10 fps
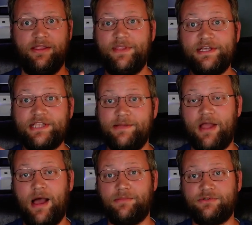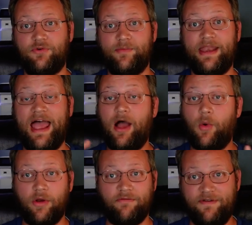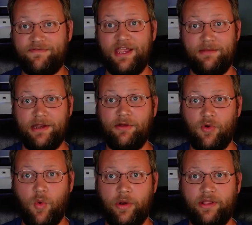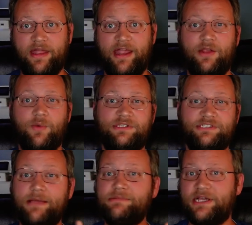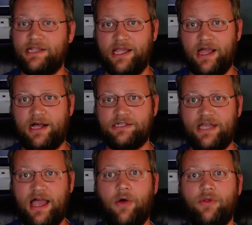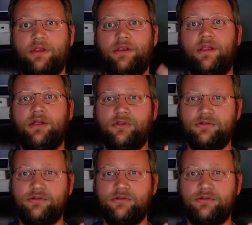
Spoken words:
This clip comes from an hour and 15-minute recording that I did with James Callejas out in